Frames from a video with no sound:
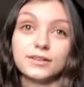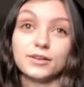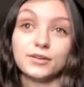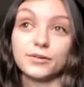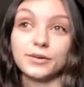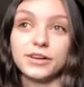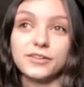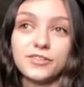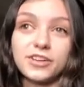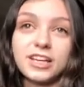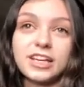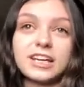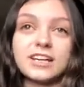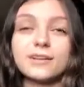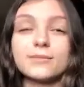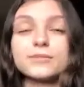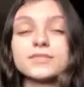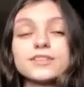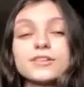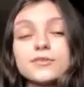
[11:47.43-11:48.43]
grieving,
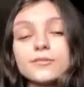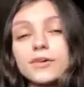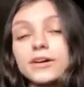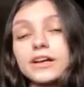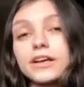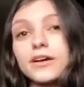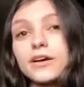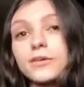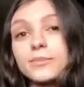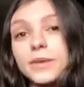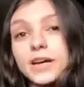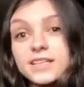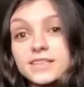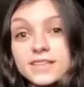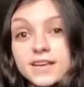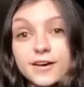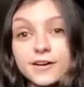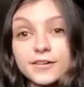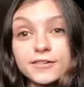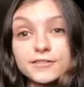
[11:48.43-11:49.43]
and I'm still working on
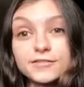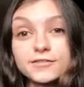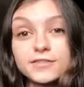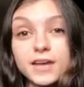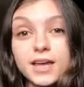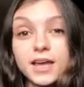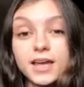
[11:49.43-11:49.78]
myself,